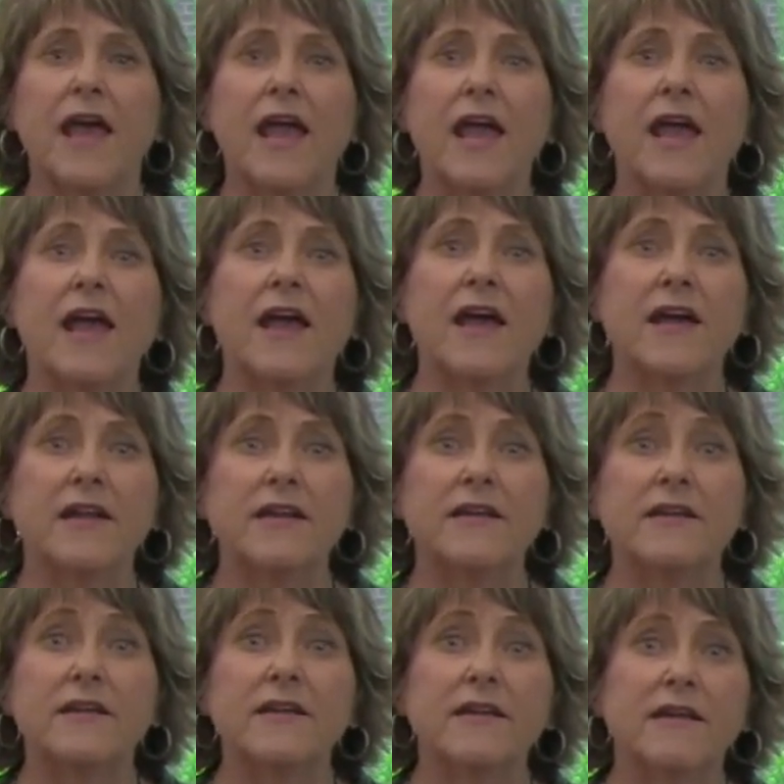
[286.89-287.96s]

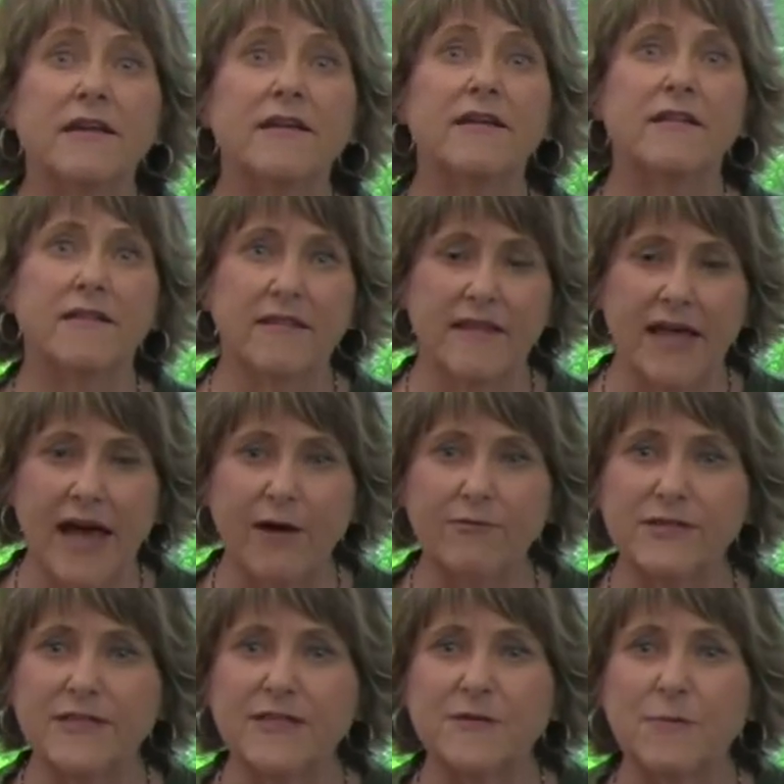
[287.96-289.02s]
And that
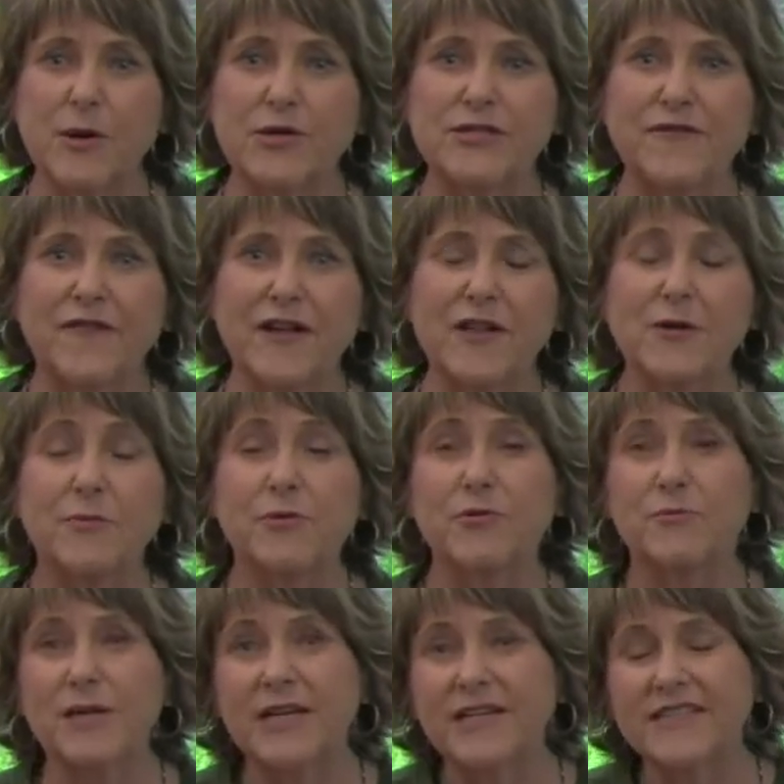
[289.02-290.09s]
was a smart developer
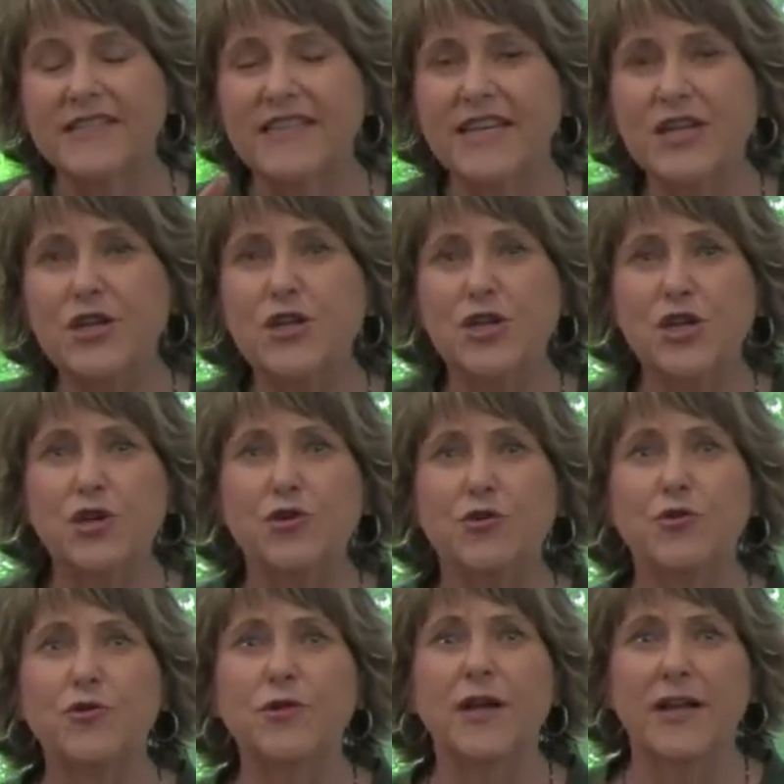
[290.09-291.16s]
because he
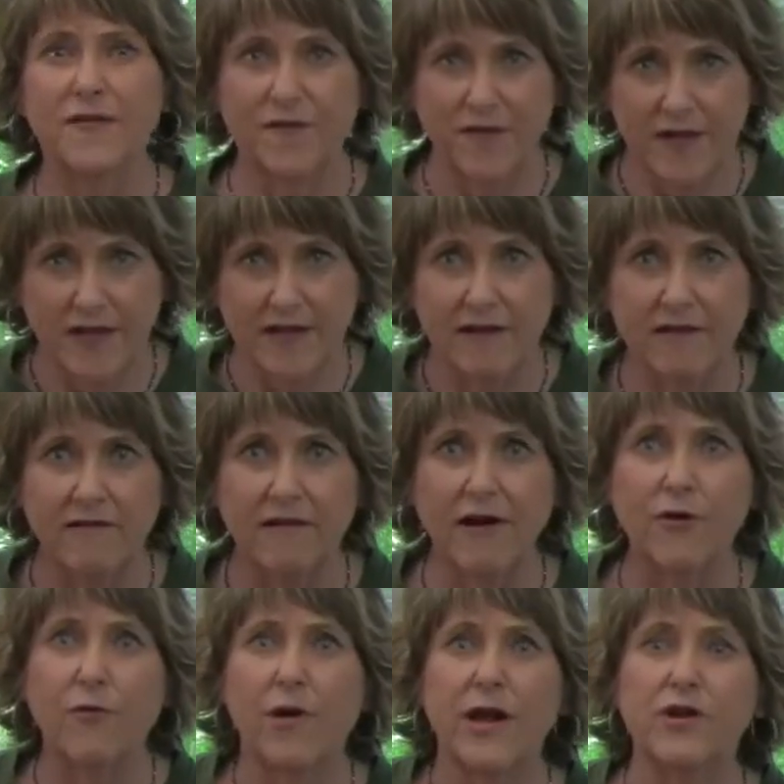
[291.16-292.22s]
knew that if he
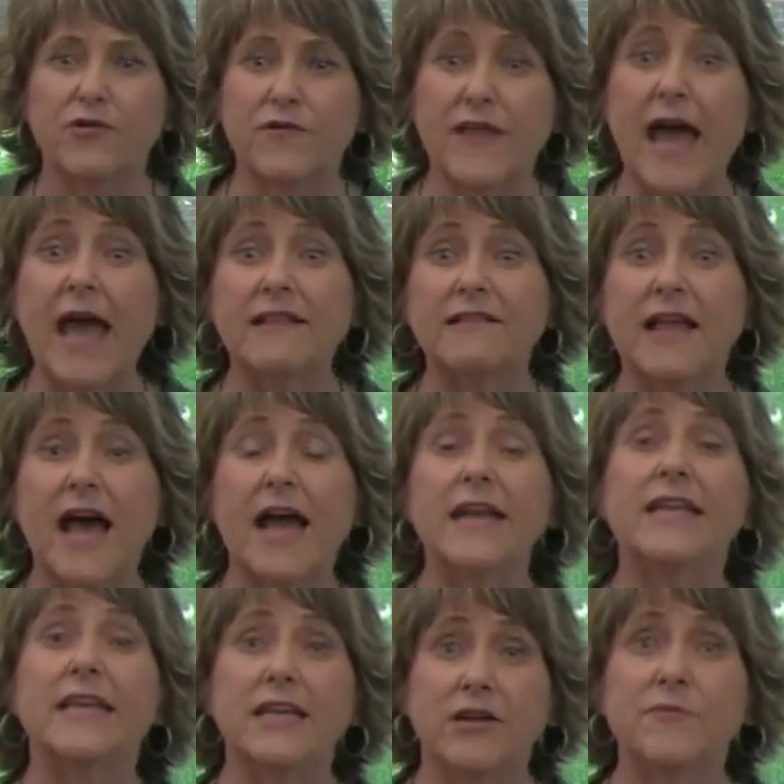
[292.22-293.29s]
acquired that
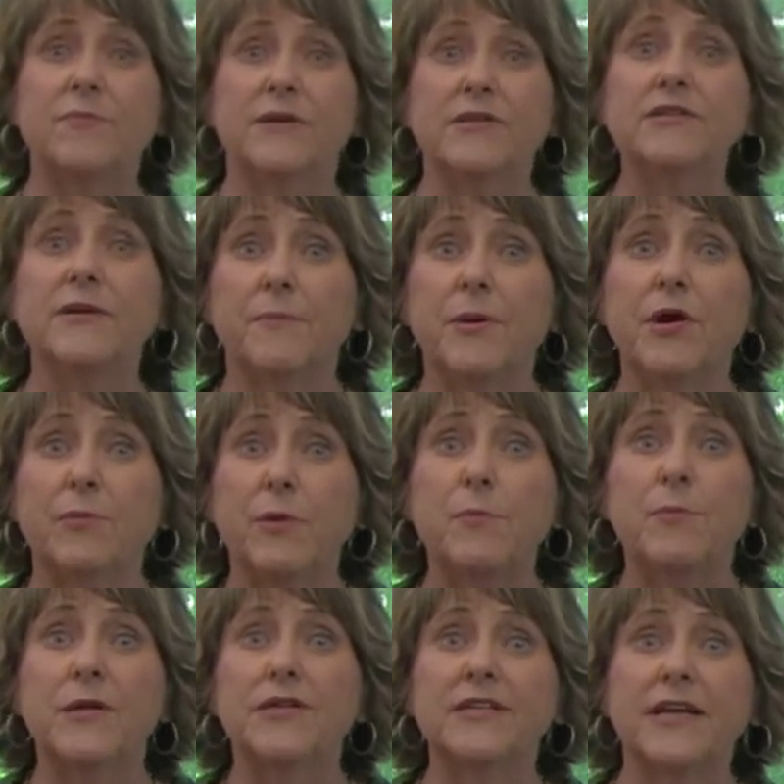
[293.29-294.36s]
lot, he could build an
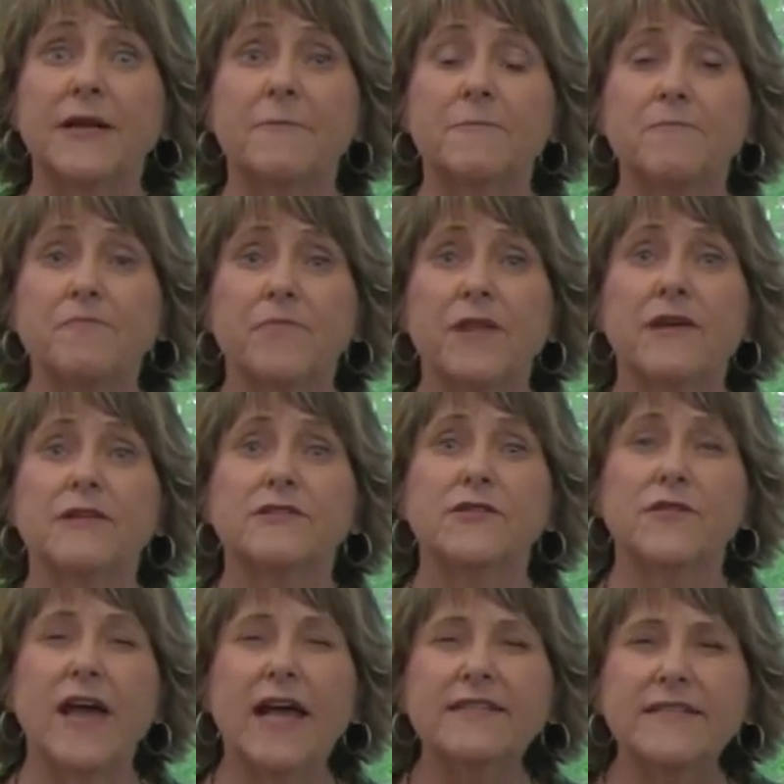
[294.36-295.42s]
apartment building.
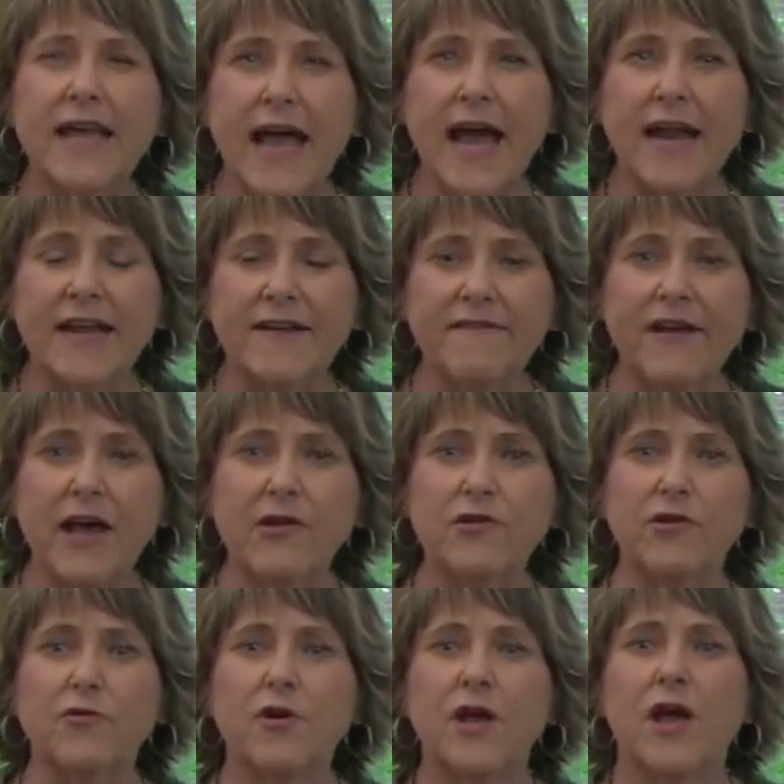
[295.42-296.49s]
So that's adding
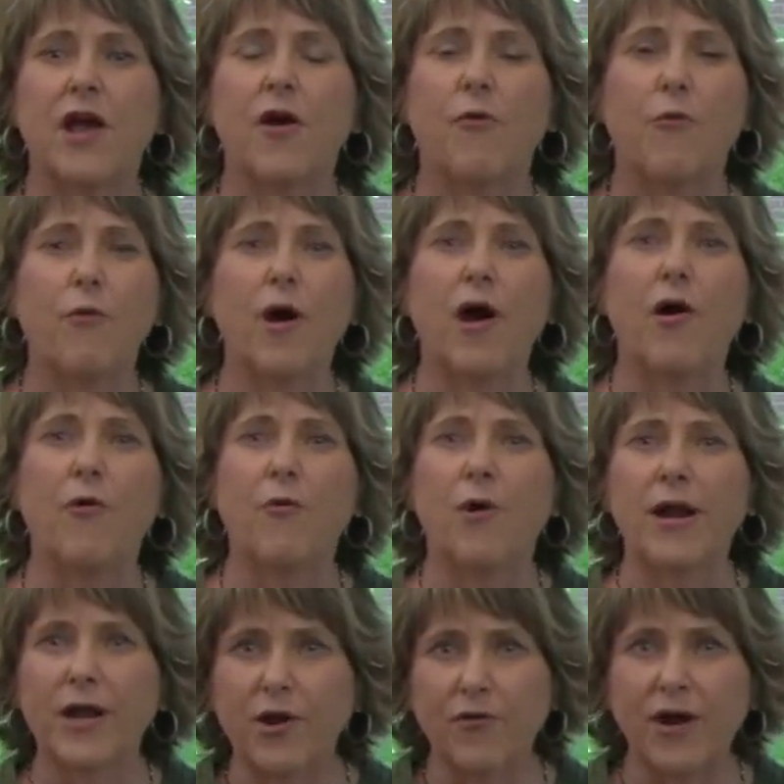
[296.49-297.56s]
value. Well,
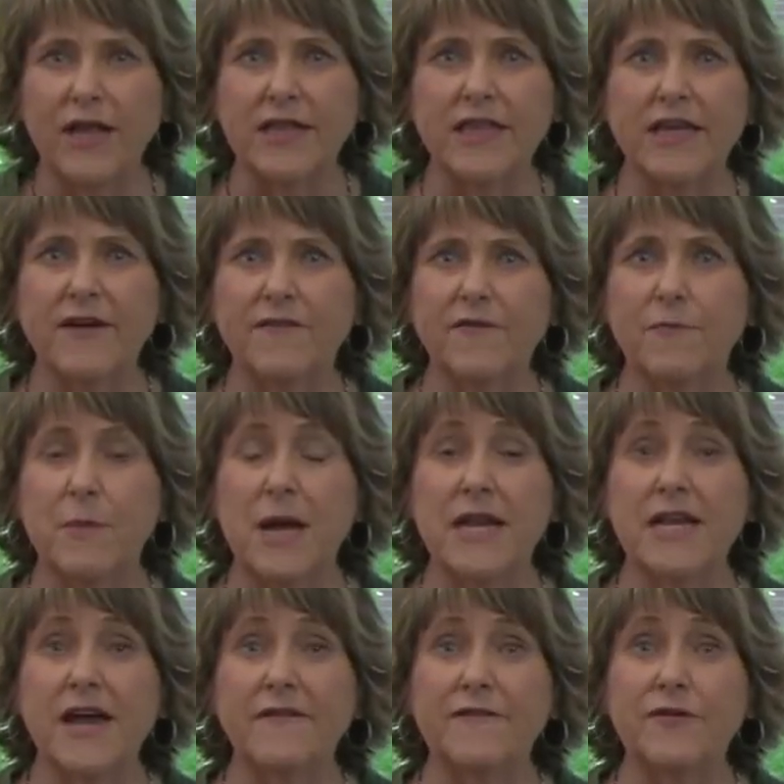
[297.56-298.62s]
what a great thing for my
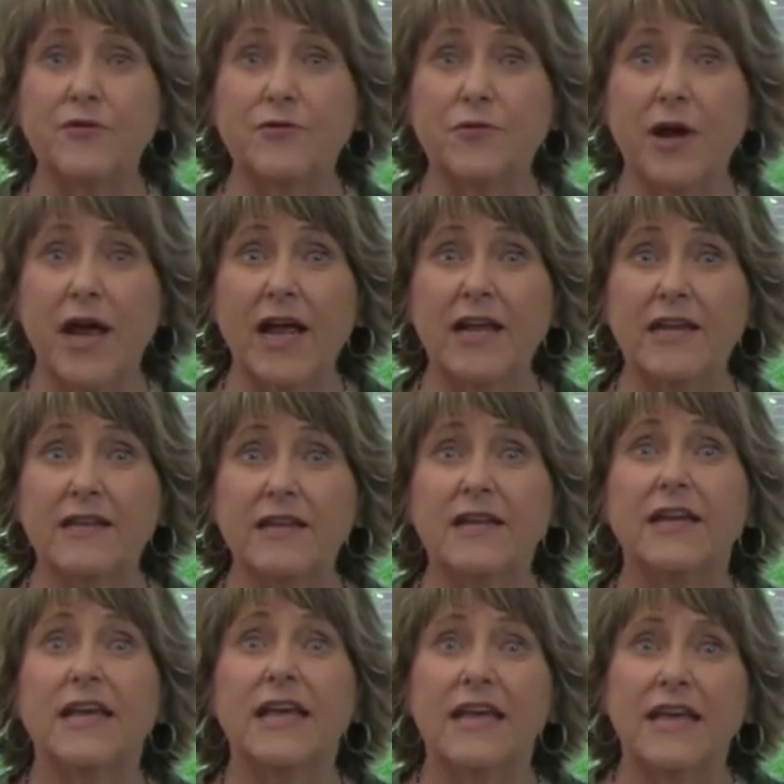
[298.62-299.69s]
nephew, right?
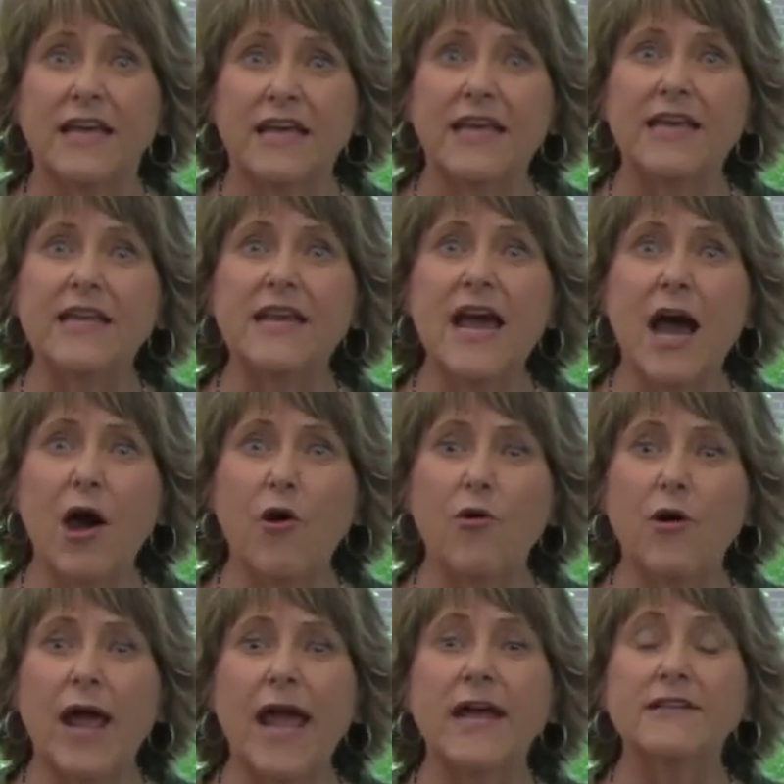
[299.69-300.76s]
He
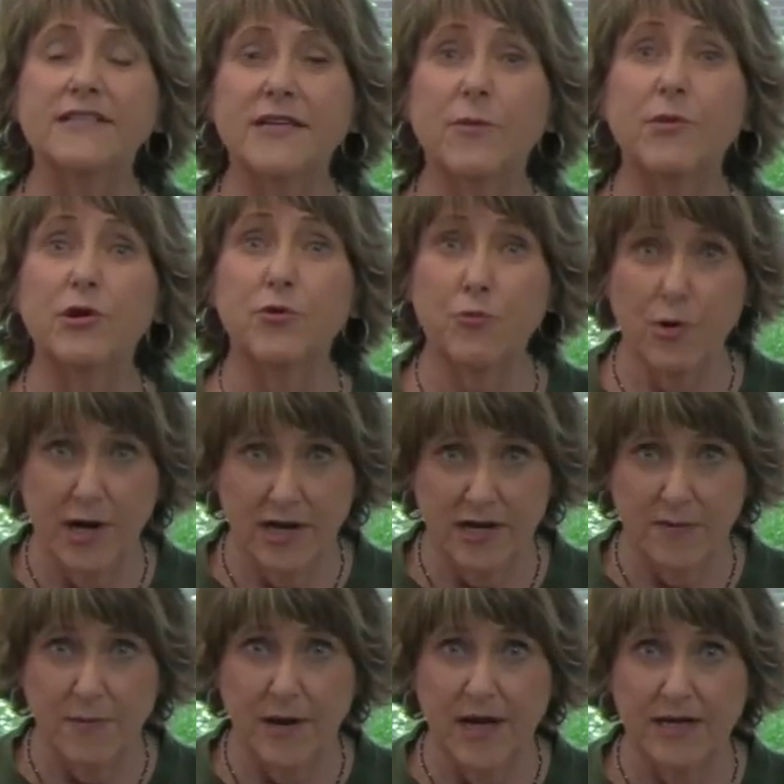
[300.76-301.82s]
now had someone who
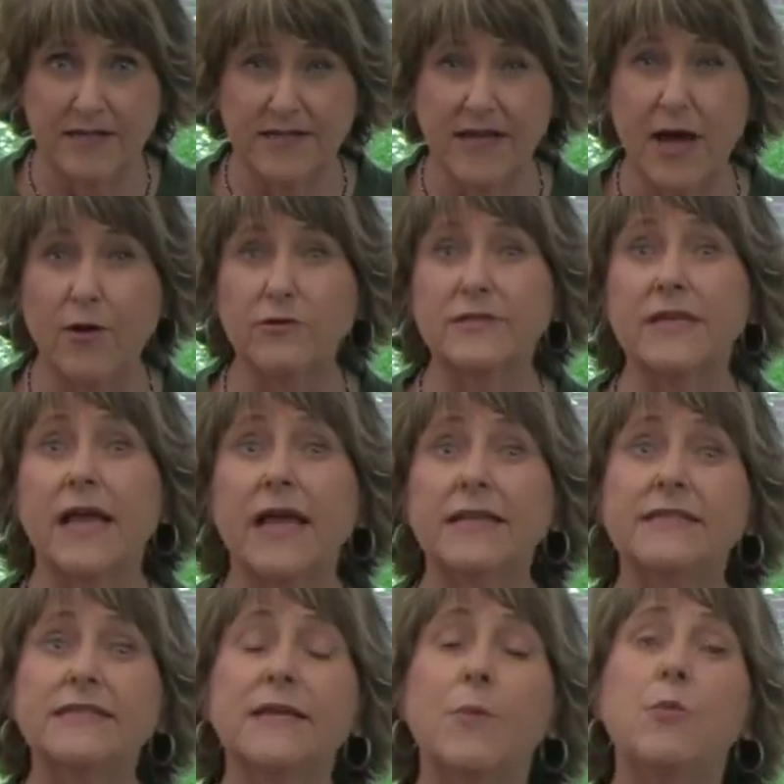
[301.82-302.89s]
wanted to buy his house
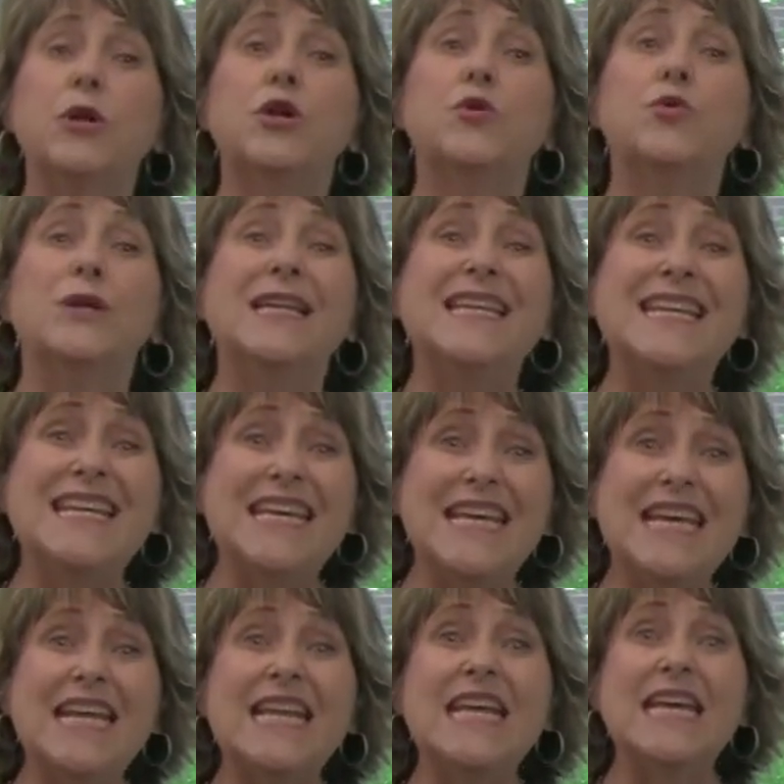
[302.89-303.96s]
and someone who
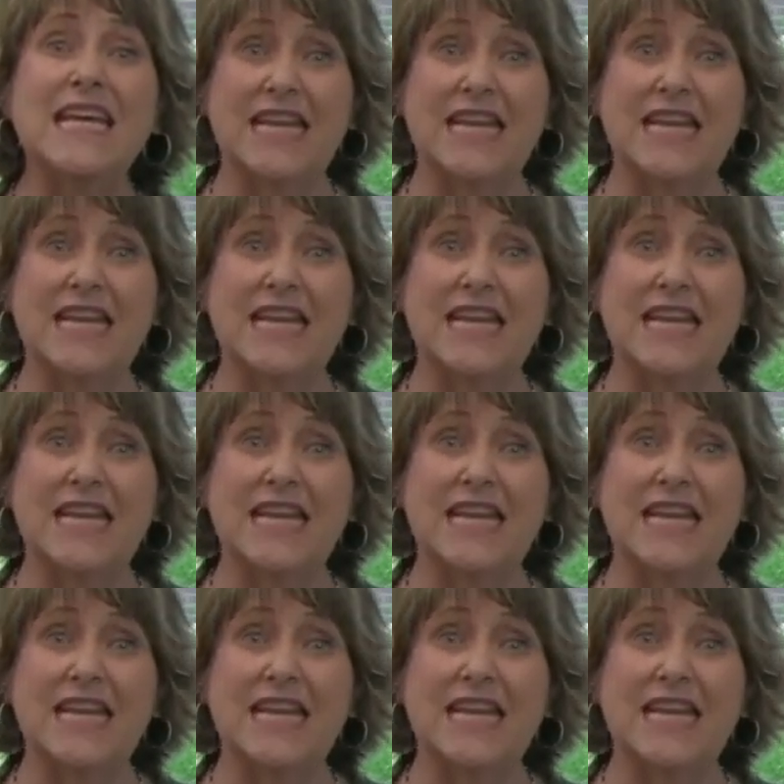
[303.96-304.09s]
needed